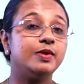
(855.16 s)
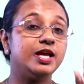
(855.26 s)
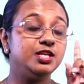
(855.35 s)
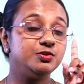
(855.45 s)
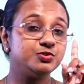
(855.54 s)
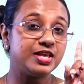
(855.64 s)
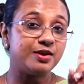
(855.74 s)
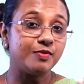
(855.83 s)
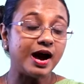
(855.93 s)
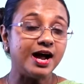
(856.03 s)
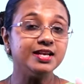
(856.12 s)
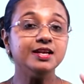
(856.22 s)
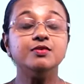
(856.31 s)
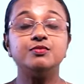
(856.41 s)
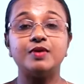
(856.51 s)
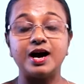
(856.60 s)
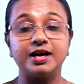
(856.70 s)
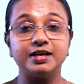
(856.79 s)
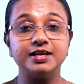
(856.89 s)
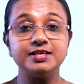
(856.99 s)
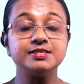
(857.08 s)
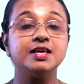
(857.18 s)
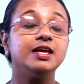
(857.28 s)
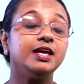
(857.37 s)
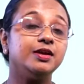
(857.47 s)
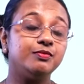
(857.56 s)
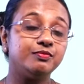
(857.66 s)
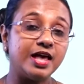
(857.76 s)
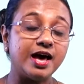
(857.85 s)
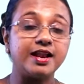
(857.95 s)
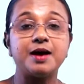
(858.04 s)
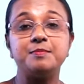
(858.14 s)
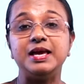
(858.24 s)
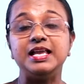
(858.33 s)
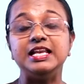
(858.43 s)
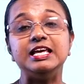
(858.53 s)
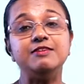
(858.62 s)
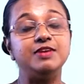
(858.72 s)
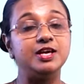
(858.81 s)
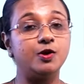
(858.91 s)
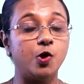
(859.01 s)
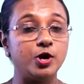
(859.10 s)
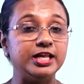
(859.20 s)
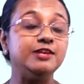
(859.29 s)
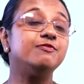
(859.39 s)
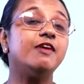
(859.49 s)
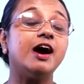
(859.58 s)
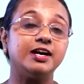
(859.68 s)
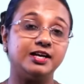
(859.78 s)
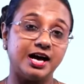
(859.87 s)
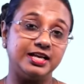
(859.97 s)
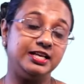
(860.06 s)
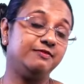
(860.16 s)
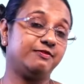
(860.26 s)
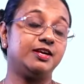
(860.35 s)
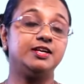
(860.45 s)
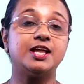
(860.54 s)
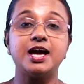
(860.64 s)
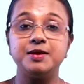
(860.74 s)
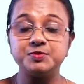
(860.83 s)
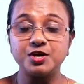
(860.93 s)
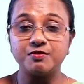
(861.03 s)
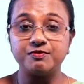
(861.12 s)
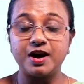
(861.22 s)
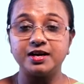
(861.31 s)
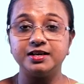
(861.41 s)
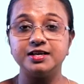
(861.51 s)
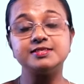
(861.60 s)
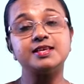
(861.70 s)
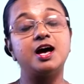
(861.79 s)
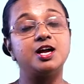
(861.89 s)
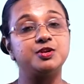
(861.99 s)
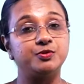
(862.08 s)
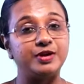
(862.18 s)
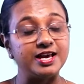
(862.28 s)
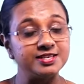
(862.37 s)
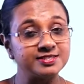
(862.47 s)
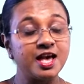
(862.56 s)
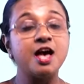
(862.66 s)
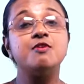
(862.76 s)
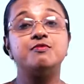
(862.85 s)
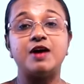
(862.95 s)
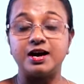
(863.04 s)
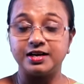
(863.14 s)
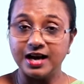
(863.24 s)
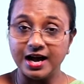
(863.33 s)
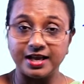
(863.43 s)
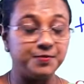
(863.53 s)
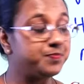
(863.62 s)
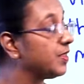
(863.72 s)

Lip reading: When you say one fungus, if there are many, we call it fungi. Different types of fungus are known as fungi.